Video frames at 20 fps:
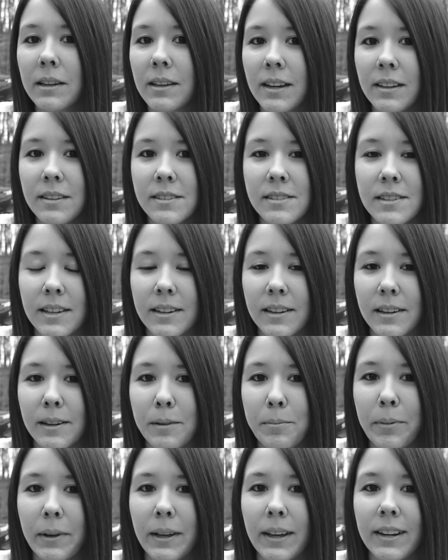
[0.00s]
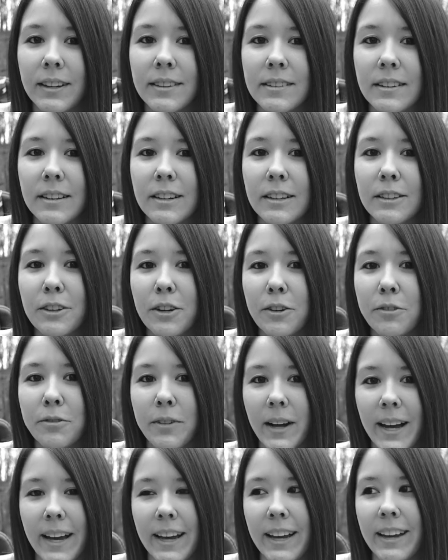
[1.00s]
lights set up and it's gonna look
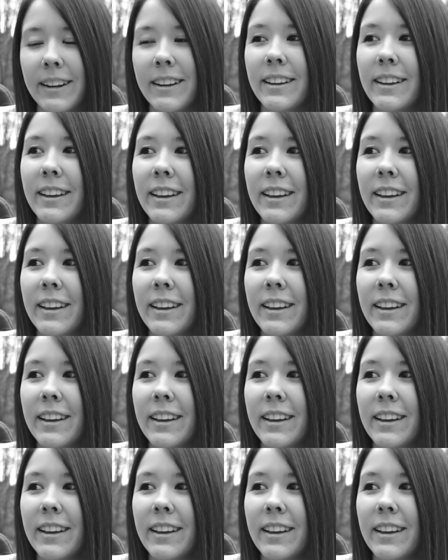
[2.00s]
fine.